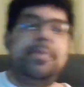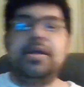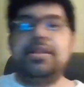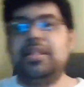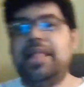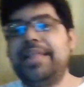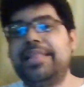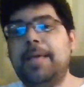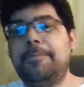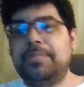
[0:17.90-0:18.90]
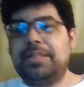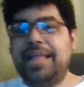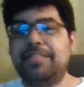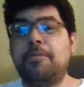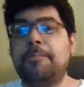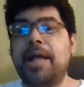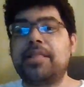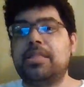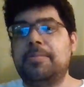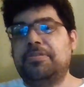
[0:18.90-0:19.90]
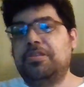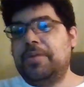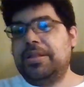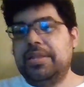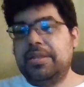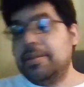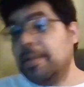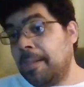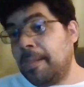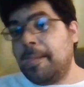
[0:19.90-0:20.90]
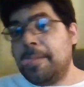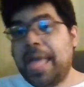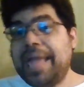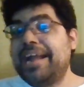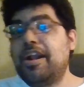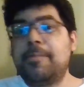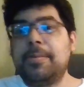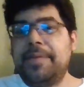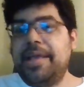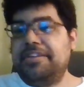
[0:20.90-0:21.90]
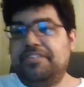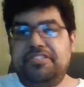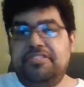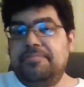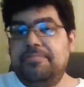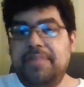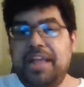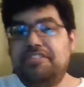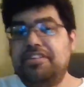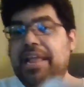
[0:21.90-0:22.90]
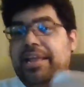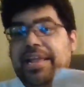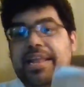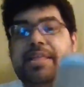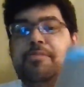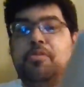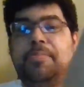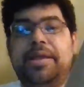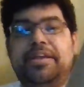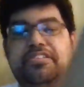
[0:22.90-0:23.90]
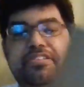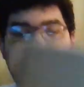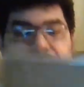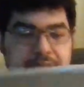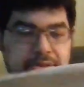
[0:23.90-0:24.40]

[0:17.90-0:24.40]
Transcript: Because in the last ep- the last unboxing episode I did, I got all my packages. I shouldn't get any more packages.